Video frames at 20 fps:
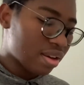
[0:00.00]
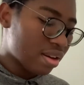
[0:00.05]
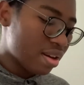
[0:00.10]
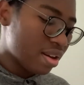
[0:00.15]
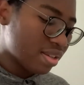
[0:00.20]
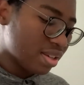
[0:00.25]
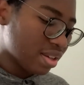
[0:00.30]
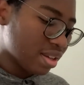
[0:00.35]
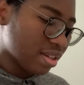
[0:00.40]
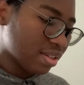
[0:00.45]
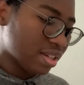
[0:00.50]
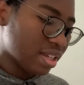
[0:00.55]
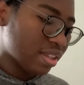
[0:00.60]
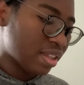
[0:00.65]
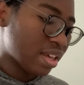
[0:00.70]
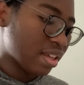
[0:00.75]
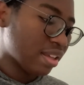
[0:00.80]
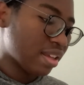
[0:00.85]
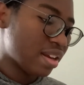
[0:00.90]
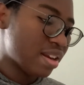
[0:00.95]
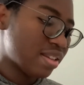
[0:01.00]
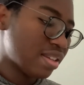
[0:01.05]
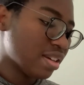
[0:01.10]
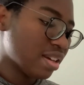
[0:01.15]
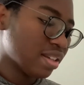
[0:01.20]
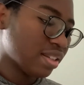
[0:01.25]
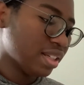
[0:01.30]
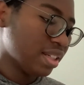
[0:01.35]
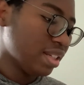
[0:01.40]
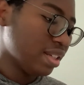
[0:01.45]
doesn't contain it doesn't
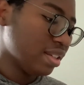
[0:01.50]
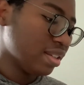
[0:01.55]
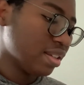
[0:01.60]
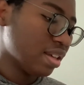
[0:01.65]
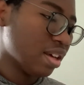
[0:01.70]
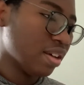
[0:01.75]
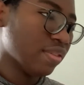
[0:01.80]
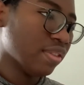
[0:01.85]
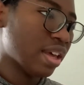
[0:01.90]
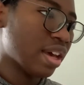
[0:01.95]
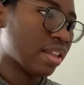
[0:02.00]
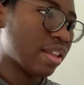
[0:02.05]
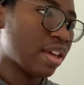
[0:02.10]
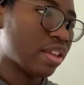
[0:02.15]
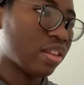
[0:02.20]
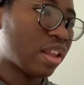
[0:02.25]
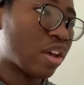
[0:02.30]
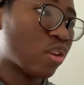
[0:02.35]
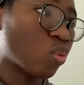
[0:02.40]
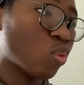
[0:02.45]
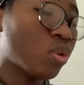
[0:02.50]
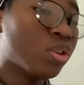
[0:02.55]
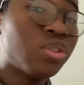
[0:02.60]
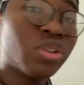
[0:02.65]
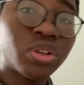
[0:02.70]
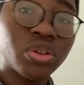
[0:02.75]
contain like Rindler